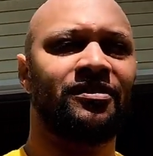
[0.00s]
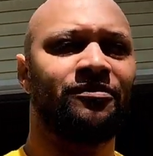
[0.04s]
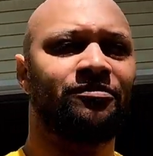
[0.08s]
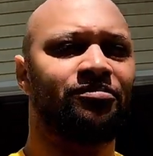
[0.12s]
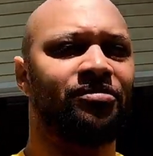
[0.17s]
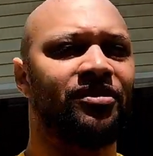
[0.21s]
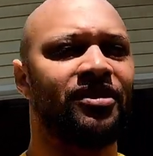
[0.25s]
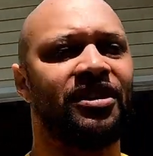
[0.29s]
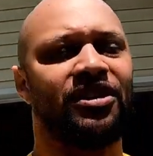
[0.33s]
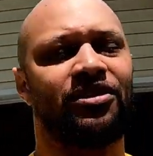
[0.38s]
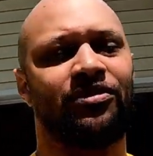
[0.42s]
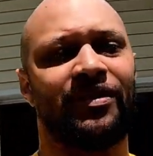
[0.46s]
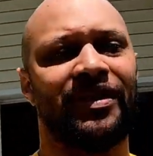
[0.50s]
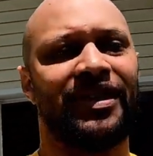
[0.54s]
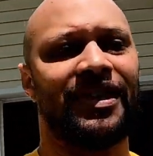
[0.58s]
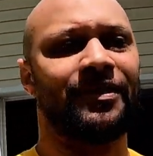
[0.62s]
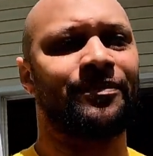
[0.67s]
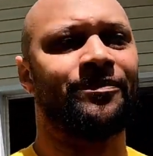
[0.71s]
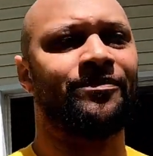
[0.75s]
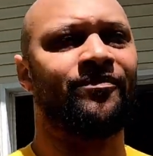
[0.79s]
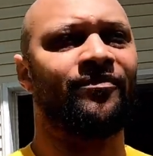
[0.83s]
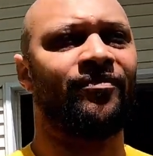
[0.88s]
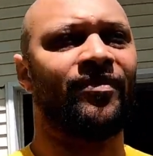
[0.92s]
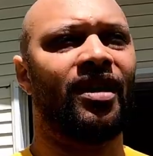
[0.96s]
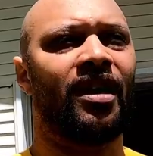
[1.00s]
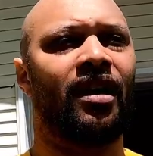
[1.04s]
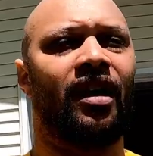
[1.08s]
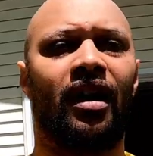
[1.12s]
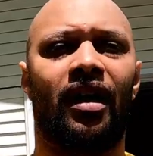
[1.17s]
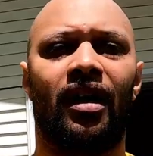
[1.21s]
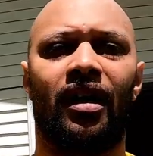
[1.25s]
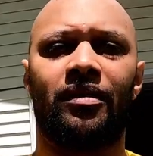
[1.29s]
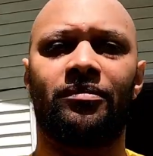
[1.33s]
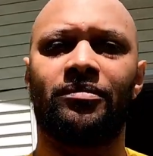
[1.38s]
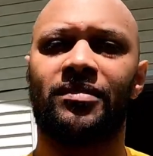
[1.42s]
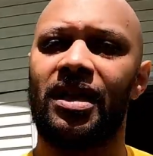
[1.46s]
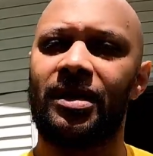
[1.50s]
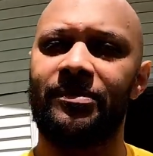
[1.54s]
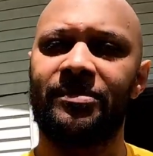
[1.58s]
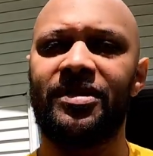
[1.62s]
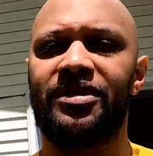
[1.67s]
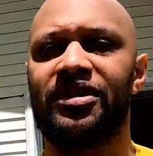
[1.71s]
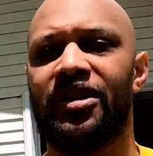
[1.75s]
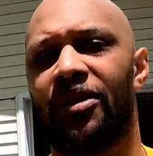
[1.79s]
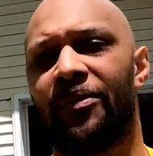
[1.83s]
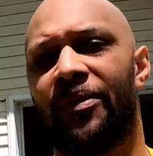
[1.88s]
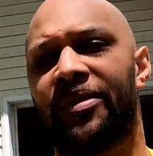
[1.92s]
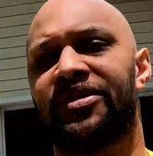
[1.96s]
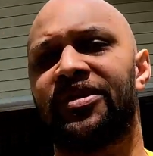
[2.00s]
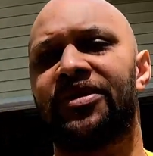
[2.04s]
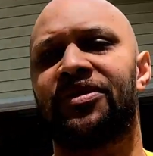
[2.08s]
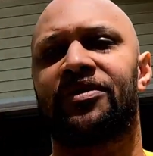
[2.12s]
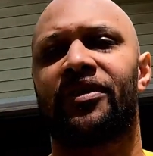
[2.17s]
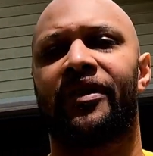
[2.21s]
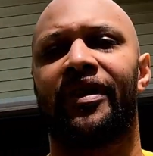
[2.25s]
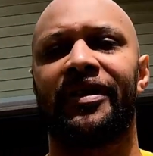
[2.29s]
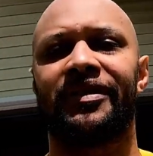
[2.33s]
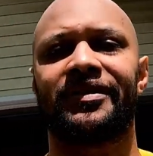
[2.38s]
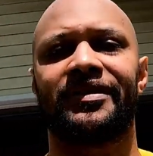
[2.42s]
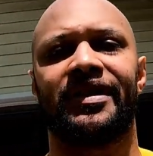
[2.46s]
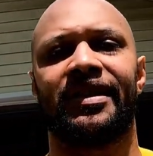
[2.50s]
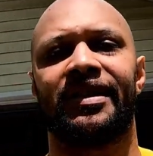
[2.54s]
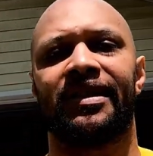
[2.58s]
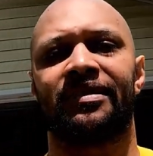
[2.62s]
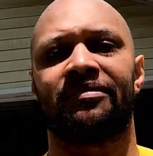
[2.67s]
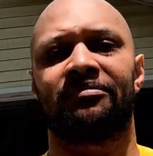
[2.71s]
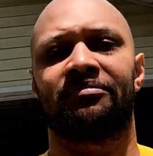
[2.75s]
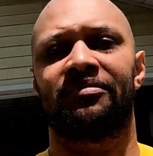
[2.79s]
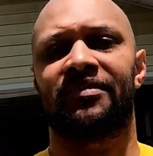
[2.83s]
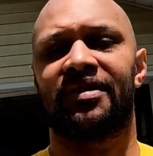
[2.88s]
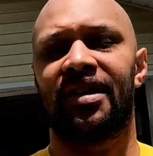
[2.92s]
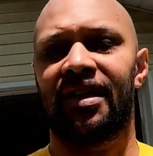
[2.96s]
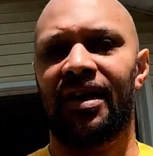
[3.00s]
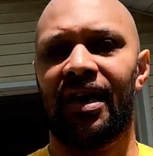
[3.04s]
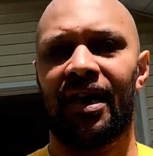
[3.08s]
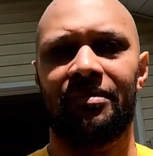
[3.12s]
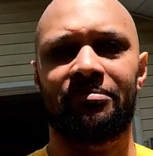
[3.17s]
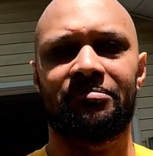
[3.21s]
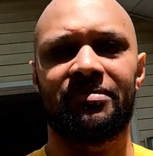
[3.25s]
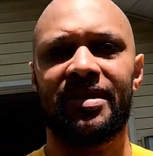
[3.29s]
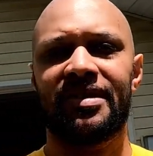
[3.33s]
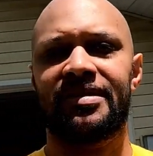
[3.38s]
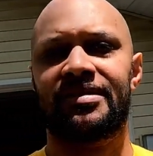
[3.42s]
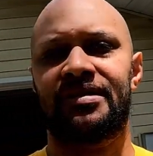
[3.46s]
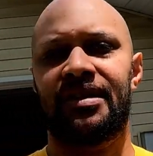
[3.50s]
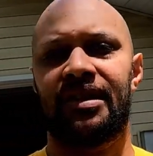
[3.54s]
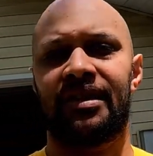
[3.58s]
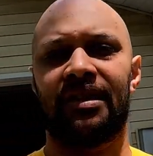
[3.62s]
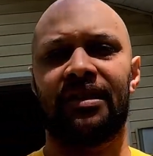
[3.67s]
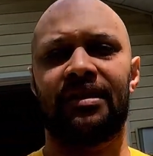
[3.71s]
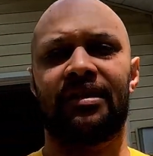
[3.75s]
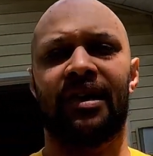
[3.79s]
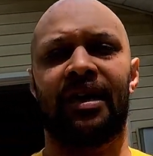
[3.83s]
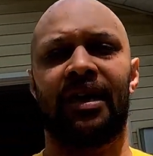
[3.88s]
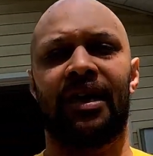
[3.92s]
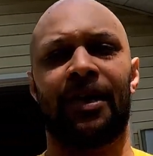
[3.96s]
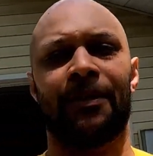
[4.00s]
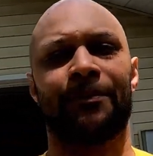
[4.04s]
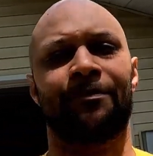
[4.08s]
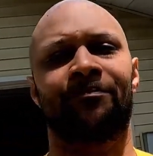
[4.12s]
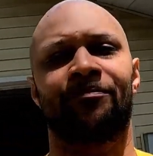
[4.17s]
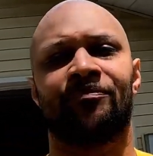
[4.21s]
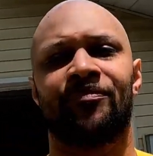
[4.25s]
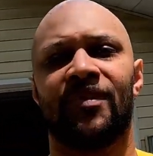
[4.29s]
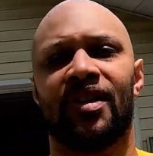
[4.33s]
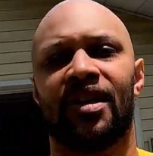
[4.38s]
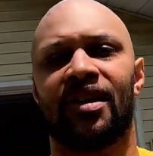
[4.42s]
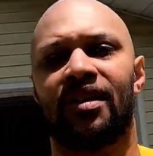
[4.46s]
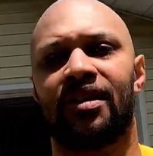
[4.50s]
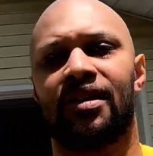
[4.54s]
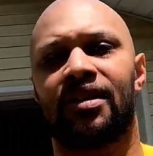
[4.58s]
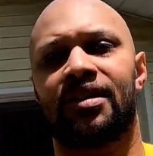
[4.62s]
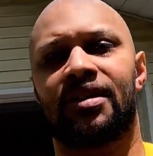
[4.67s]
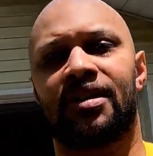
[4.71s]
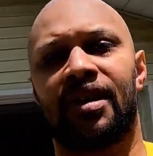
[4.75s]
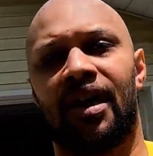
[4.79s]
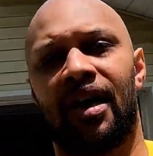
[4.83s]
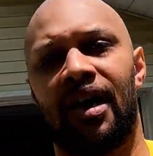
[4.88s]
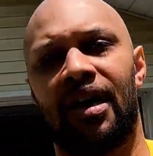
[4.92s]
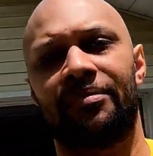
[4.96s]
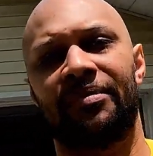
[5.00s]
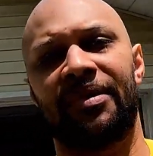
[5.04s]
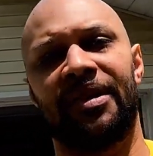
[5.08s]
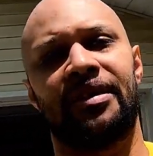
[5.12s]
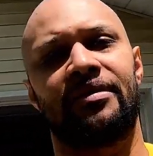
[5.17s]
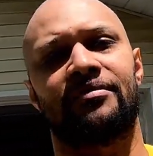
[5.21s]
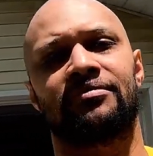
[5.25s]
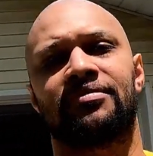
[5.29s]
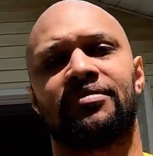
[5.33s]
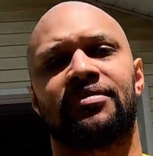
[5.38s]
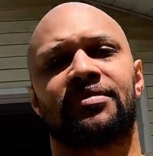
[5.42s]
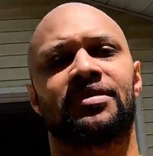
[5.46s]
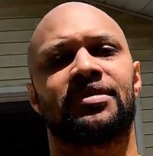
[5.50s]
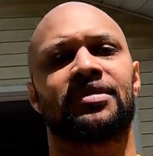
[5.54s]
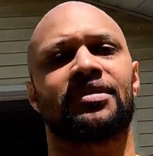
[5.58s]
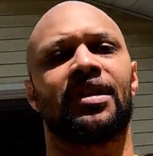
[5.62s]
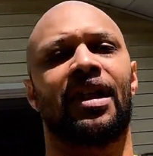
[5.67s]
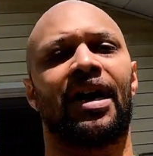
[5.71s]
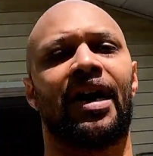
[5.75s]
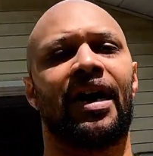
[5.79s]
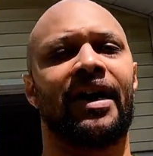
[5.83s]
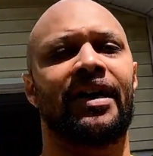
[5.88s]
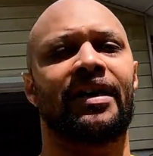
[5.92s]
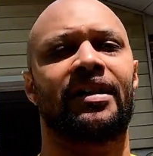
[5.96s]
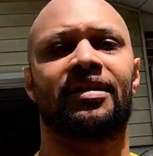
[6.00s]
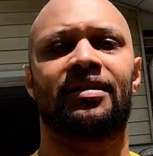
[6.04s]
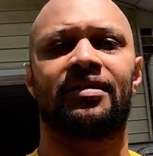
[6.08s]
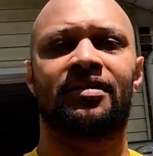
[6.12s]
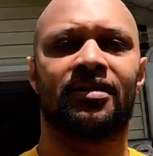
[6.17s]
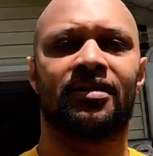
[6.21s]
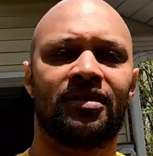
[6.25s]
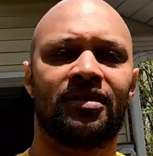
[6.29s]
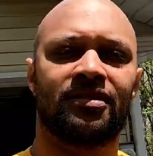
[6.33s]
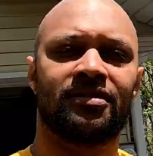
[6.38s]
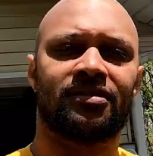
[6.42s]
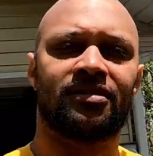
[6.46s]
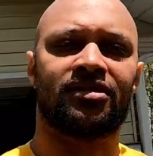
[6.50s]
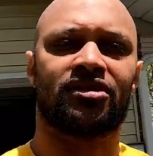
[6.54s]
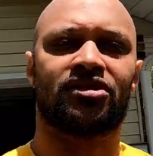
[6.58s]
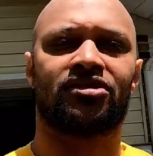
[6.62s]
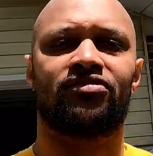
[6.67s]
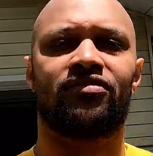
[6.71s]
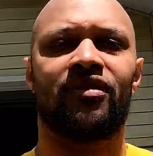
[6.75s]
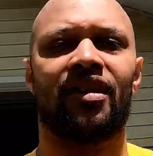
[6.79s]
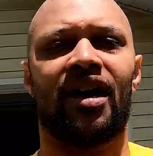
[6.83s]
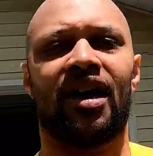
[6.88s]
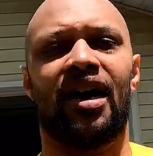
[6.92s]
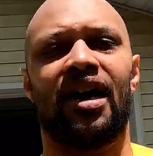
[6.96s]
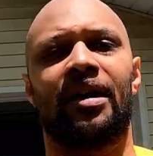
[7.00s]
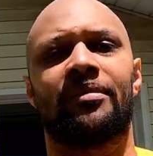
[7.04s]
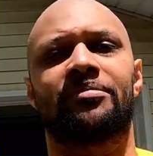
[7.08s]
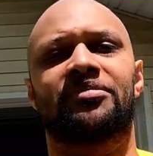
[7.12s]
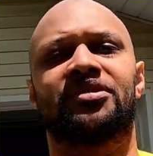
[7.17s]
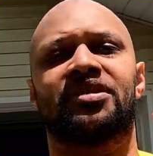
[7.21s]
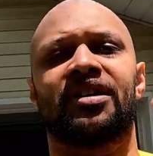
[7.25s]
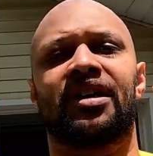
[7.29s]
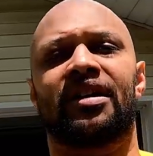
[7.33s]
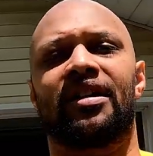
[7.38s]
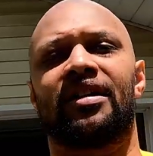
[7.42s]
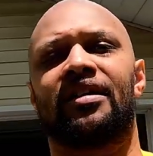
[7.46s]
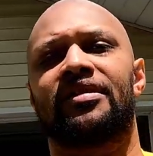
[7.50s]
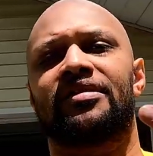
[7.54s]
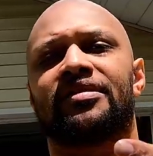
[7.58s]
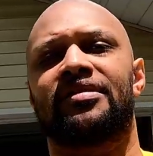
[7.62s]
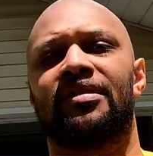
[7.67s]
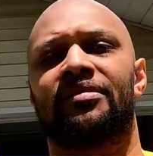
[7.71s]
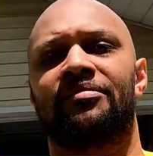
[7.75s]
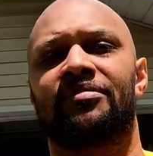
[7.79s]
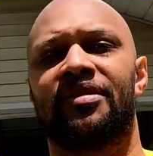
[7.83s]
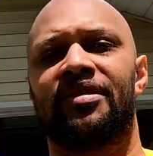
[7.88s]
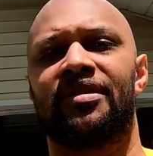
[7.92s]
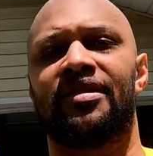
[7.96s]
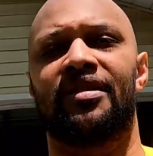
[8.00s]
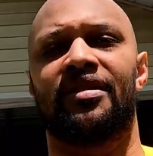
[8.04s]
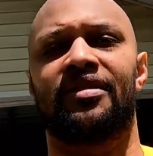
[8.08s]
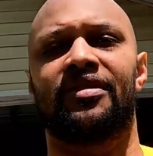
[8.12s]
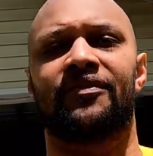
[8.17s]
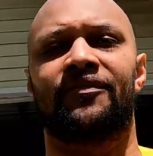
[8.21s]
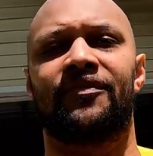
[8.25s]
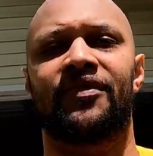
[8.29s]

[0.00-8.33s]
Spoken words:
Pretty quick. Let me know what you thought. Did I miss anything? Comment, like, subscribe, check out some of the other